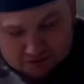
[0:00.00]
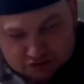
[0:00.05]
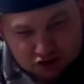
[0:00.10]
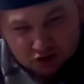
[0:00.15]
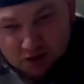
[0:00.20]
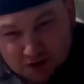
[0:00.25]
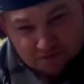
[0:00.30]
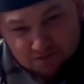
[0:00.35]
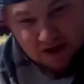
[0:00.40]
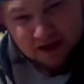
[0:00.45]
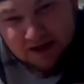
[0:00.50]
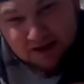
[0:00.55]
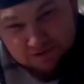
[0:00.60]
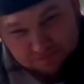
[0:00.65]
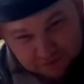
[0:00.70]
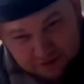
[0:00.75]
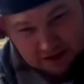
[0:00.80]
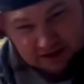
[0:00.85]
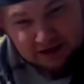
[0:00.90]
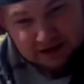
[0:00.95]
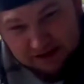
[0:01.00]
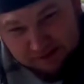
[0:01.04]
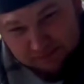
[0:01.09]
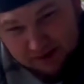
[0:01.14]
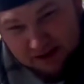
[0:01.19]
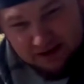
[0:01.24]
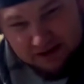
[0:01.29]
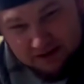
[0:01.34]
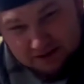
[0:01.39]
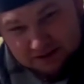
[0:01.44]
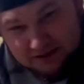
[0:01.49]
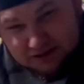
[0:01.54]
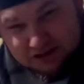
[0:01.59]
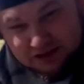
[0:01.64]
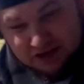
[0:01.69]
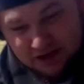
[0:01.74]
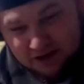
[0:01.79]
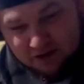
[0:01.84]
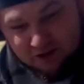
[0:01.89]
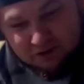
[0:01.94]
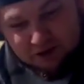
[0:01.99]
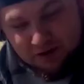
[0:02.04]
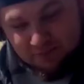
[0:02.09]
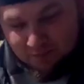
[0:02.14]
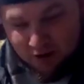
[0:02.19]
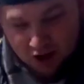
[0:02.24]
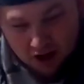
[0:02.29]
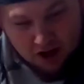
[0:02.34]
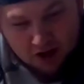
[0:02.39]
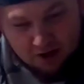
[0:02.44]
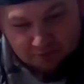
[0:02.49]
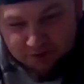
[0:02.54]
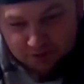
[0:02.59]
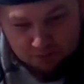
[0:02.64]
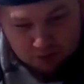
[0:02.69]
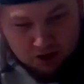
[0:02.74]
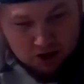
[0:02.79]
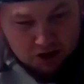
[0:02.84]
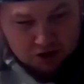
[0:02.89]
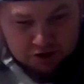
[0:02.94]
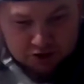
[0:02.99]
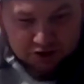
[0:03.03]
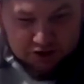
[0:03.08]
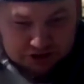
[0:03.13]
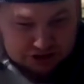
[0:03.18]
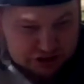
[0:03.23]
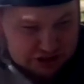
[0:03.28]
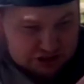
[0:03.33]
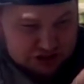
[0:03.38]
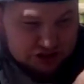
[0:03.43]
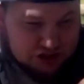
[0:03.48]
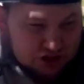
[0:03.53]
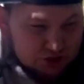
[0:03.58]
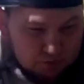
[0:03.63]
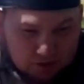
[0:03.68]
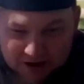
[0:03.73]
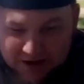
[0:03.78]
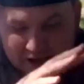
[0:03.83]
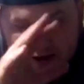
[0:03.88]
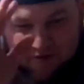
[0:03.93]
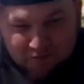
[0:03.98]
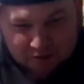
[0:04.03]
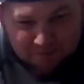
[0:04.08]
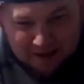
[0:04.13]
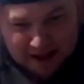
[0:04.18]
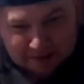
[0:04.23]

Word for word: Sorry if I offend anybody on this channel. Your mom, your brother, your sister, whatever.